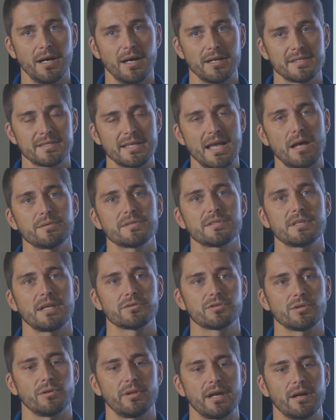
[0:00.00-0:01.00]
south
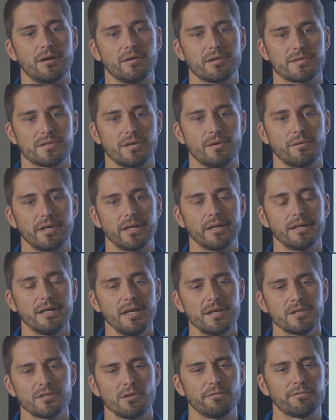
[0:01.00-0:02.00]
central Arizona.
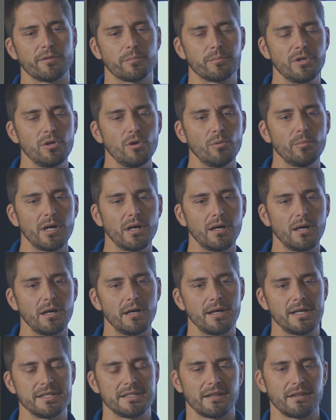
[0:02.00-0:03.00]
So from
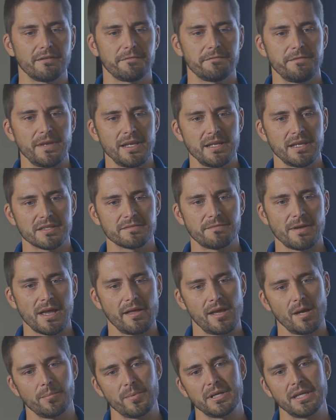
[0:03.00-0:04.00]
Yuma into the Phoenix
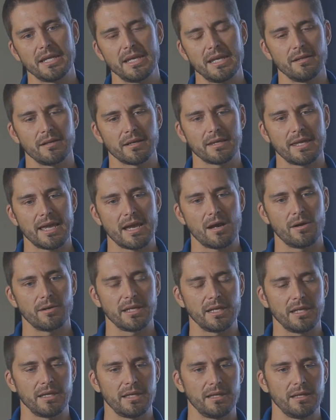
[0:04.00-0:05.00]
Valley, up into Gila
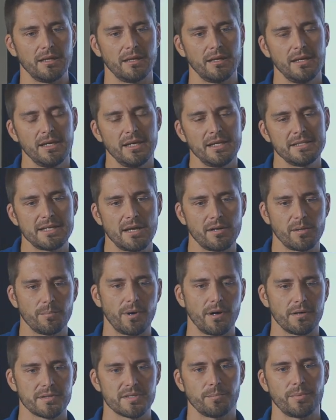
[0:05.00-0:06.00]
County, down to
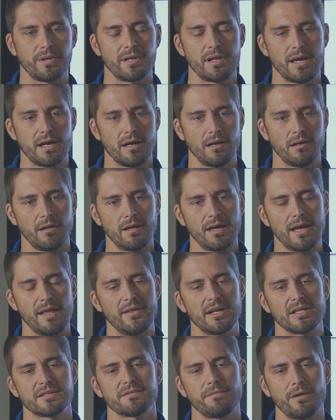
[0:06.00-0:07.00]
parts of Pinal, and
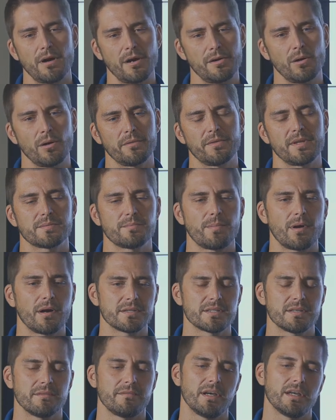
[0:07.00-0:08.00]
then as far north as
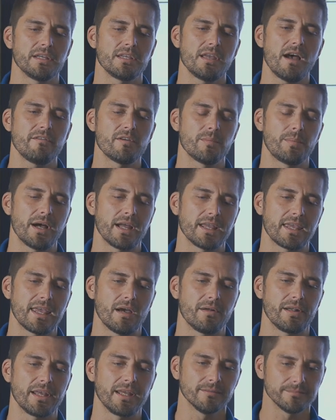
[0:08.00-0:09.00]
parts of uh, Yavapai
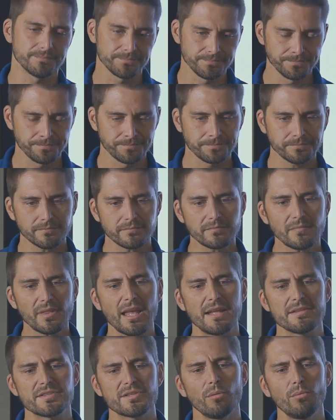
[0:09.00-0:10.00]
County.
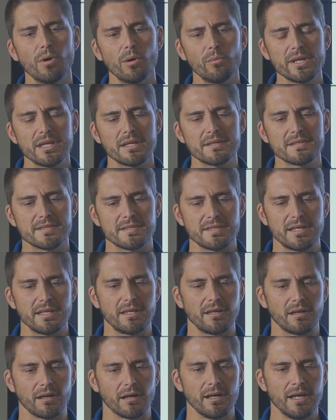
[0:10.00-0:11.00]
And so what we can see
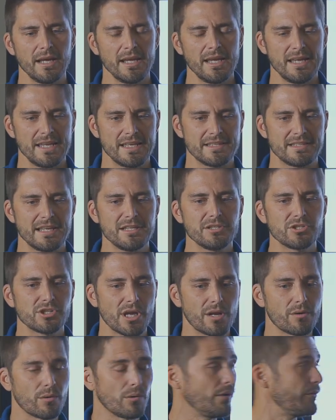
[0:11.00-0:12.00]
here is in
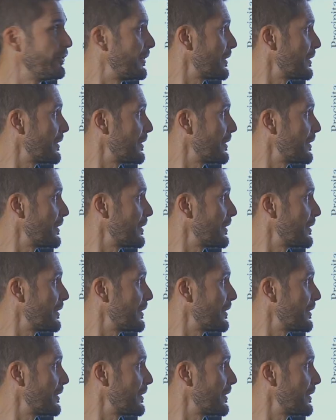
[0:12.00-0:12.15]
general,